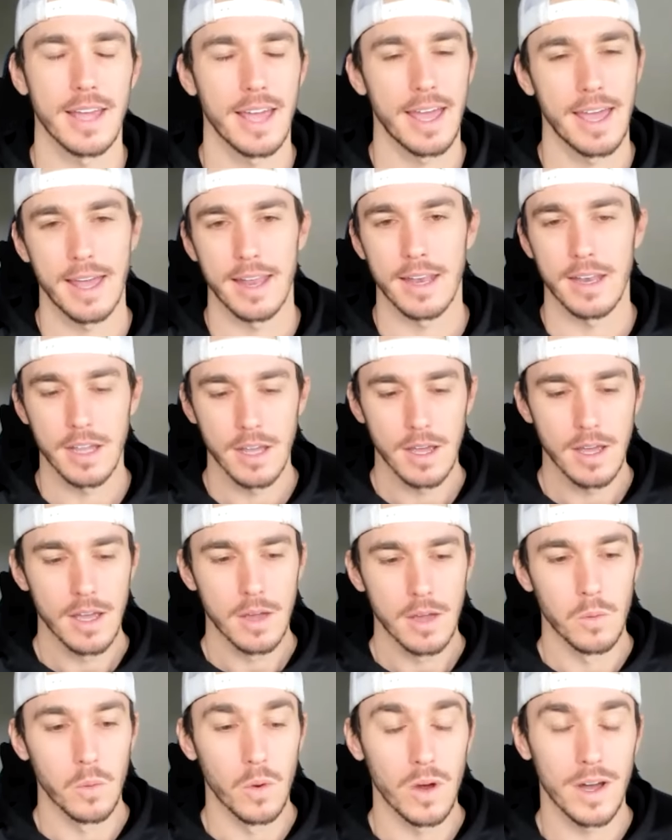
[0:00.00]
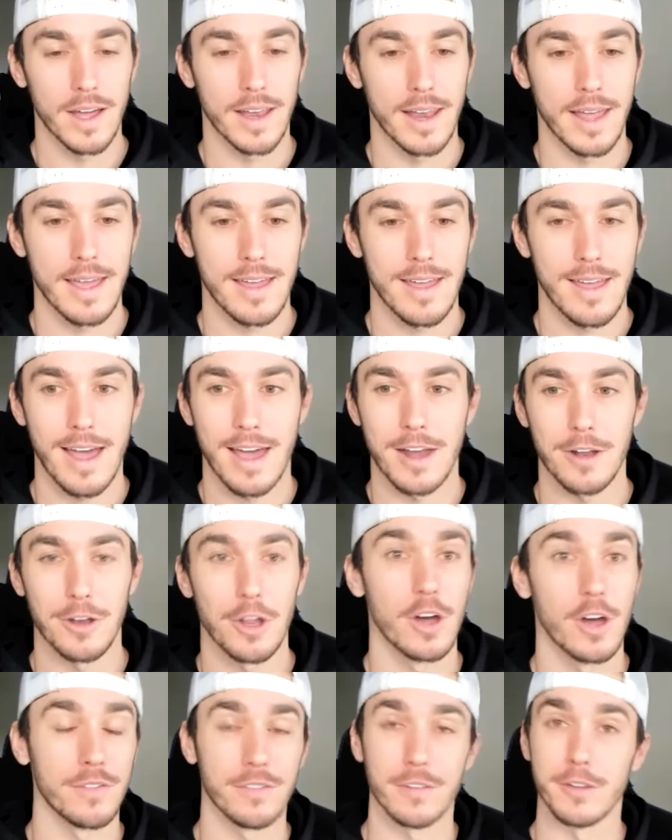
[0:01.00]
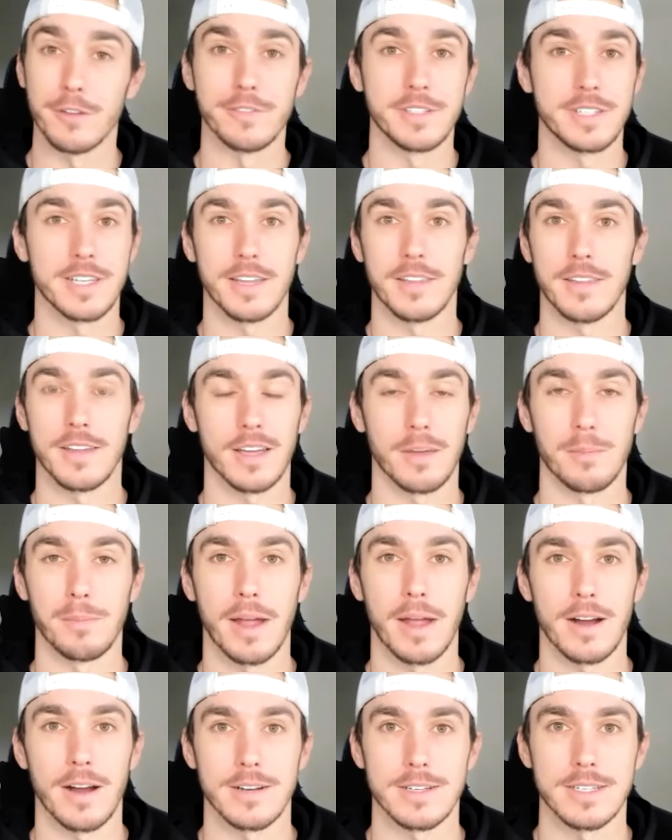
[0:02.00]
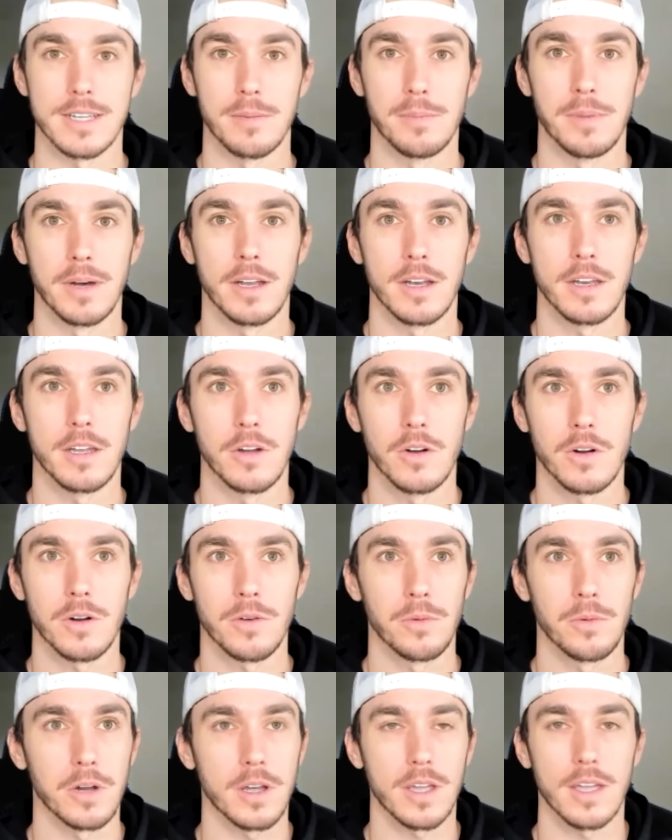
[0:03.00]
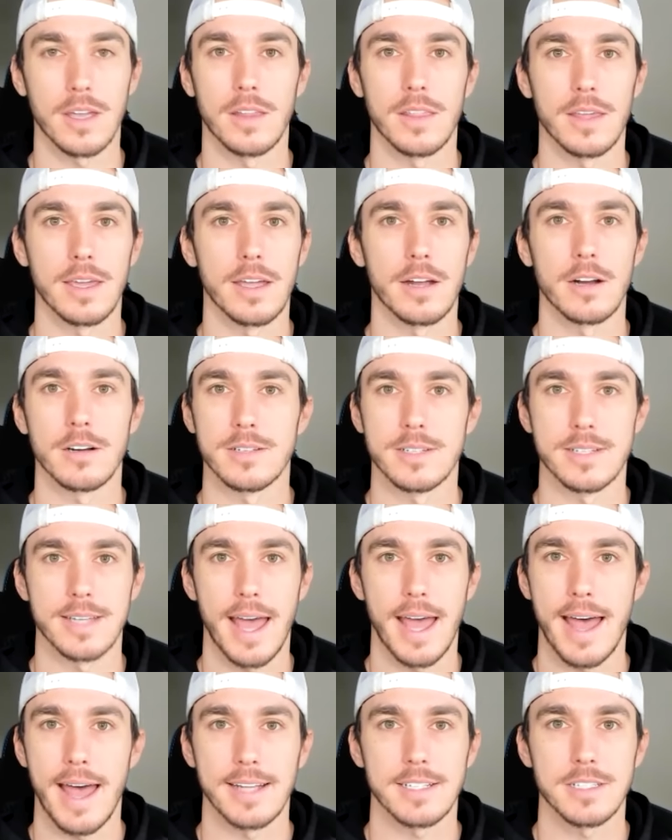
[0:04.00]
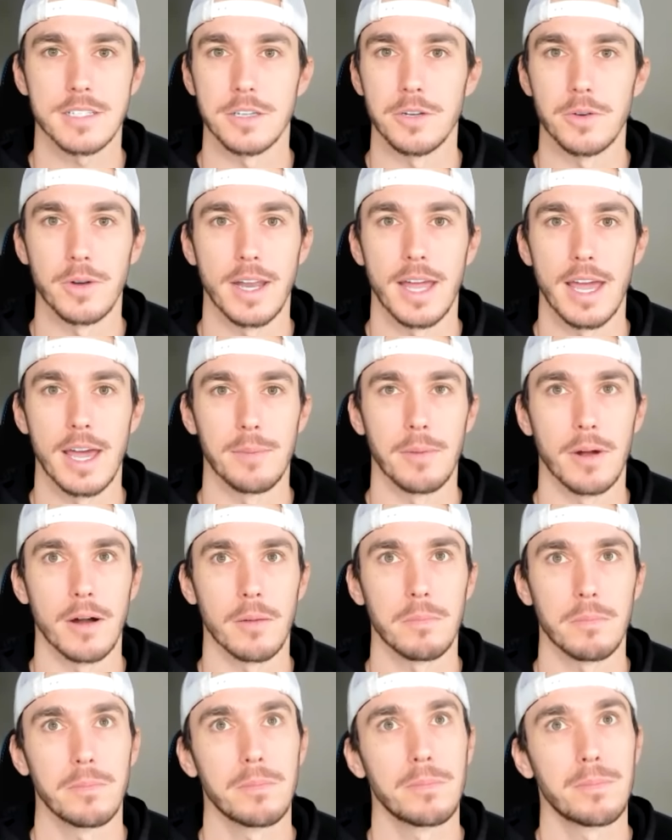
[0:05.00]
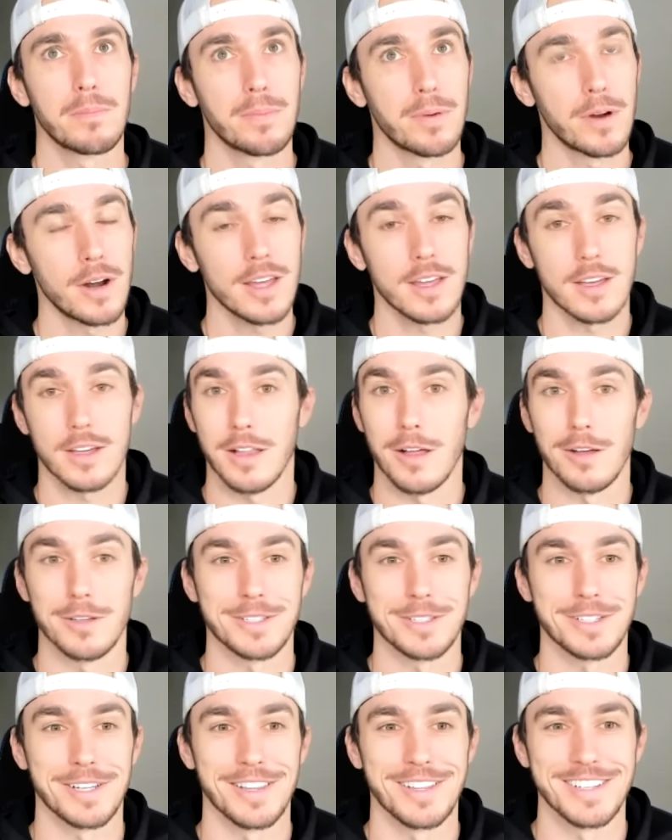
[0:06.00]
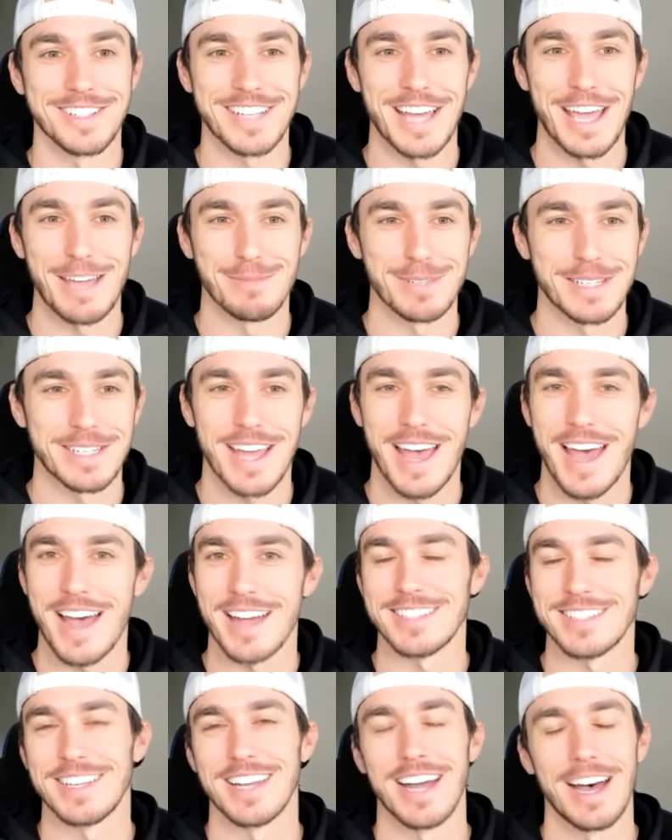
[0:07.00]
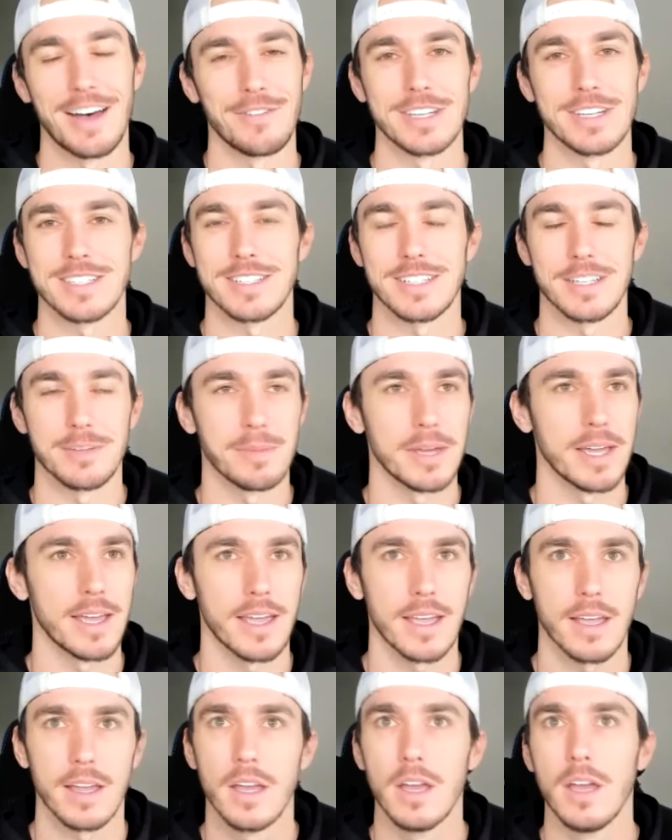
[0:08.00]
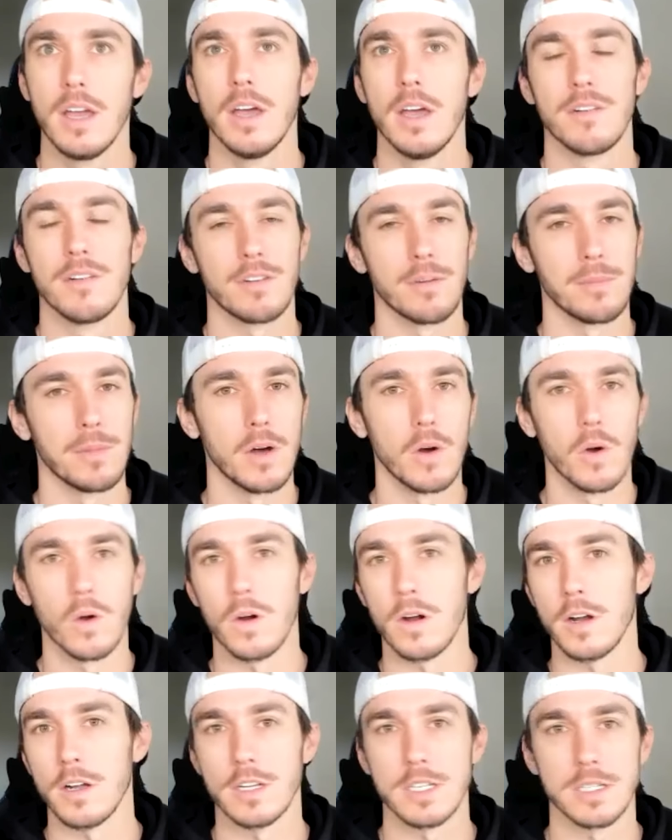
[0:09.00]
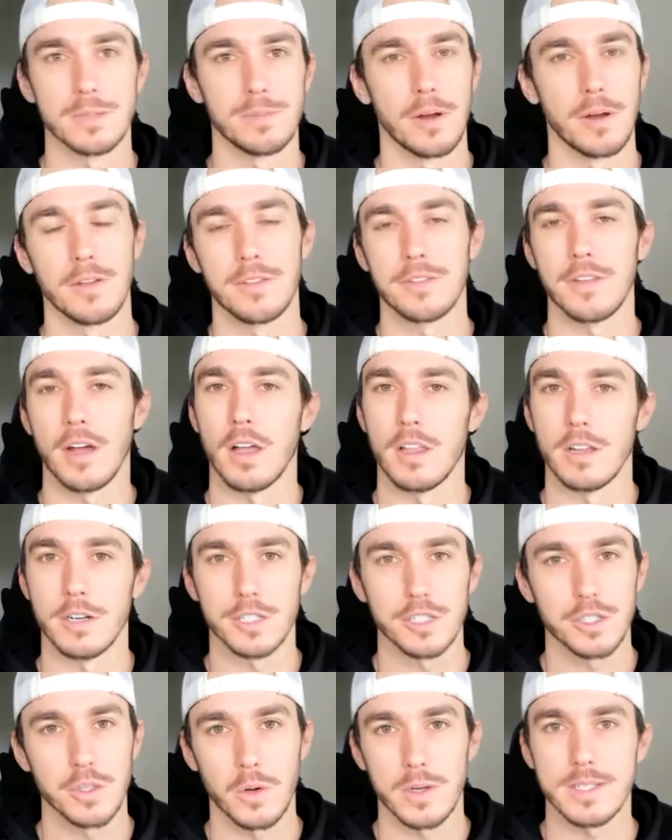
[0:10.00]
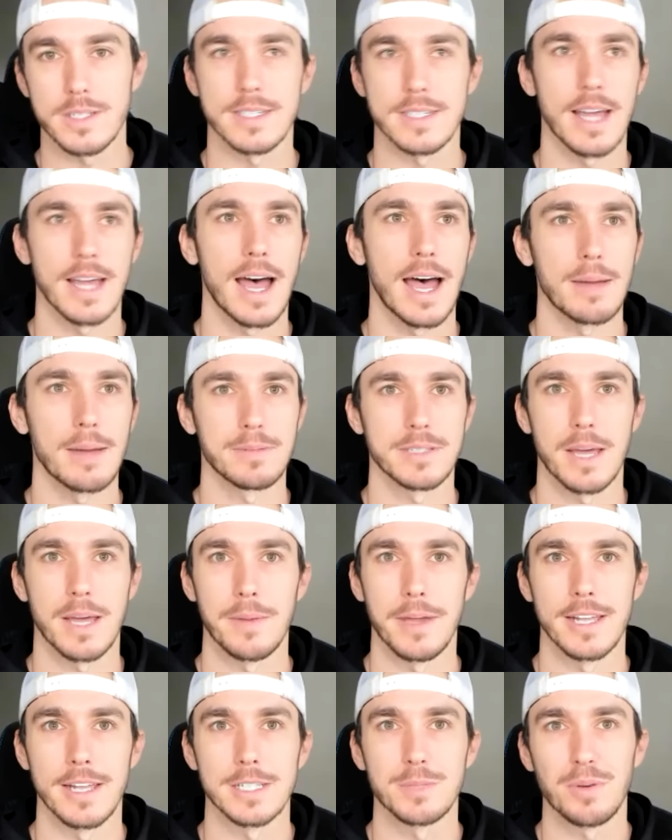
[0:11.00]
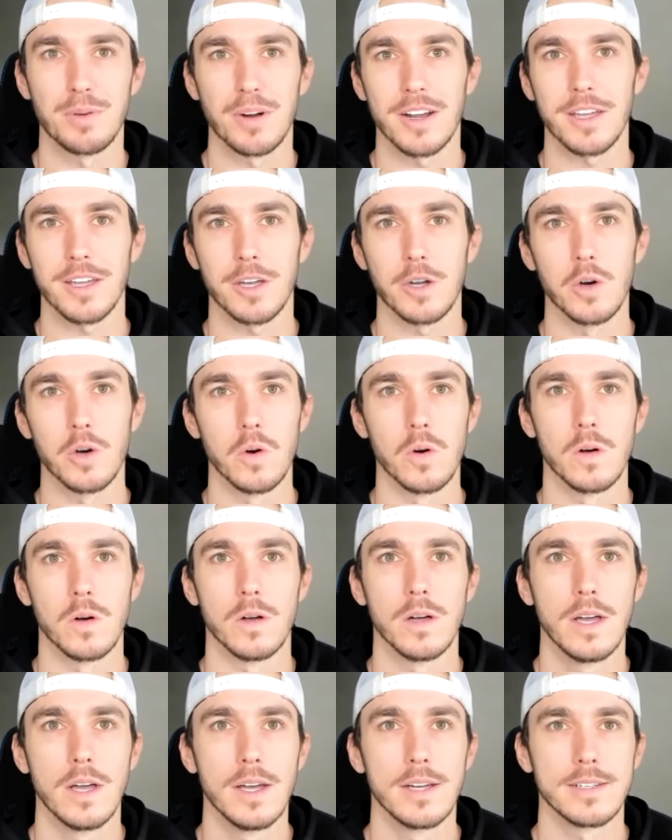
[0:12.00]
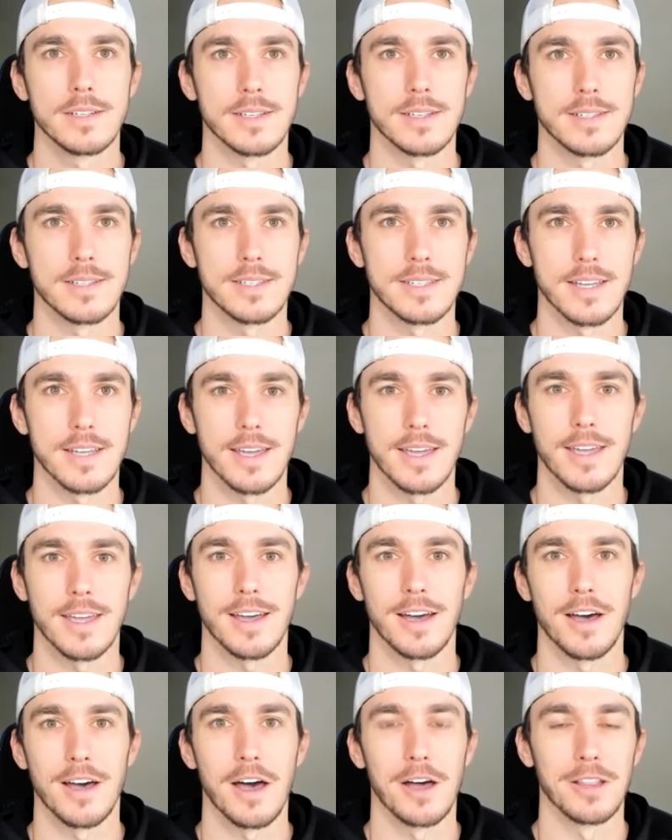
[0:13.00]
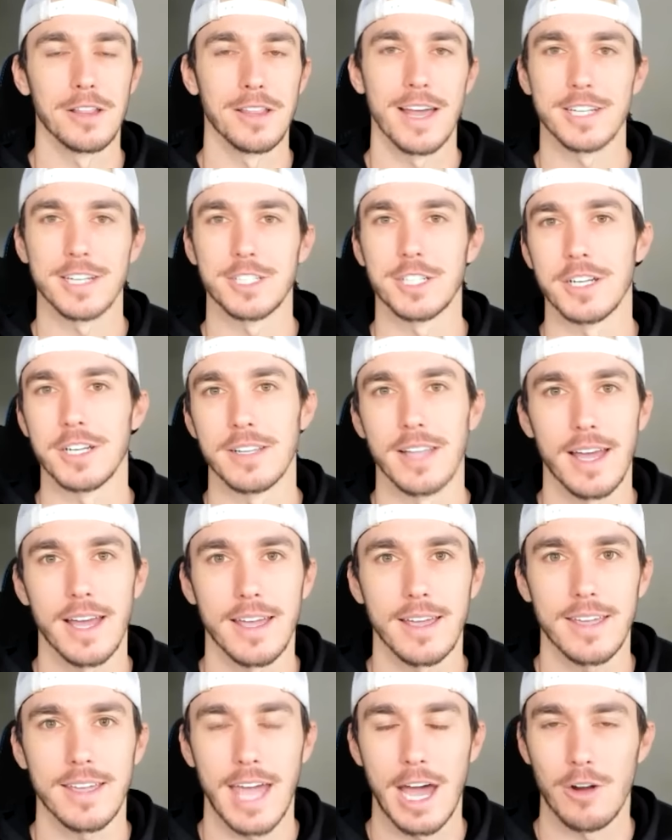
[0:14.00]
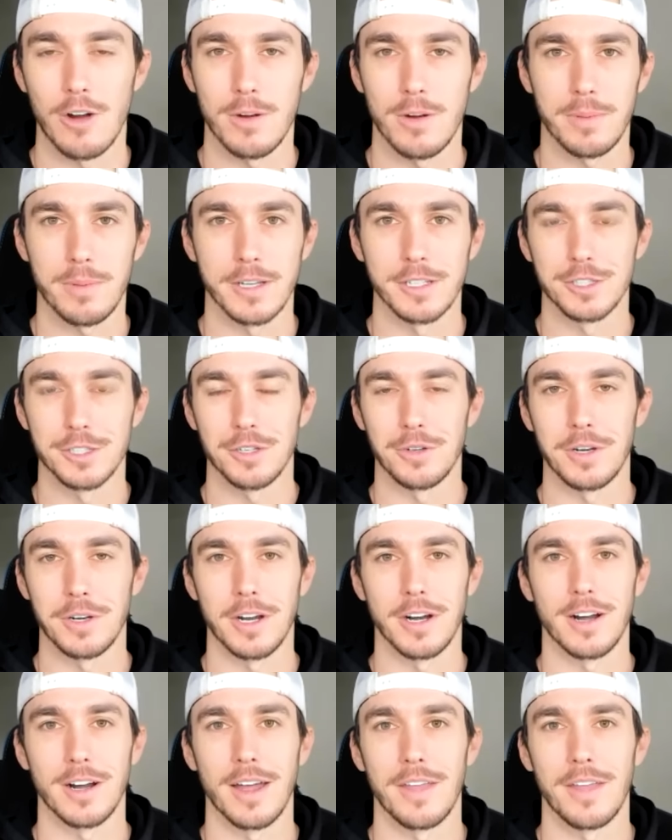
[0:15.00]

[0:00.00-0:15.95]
And one, I don't know if you've seen the comparison, but your rookie of the year stats, you and him are pretty close to the same stats. And obviously, being from the Orioles, both taller shortstops. I mean, it's pretty cool to see a, a, legend like Cal Ripken Jr.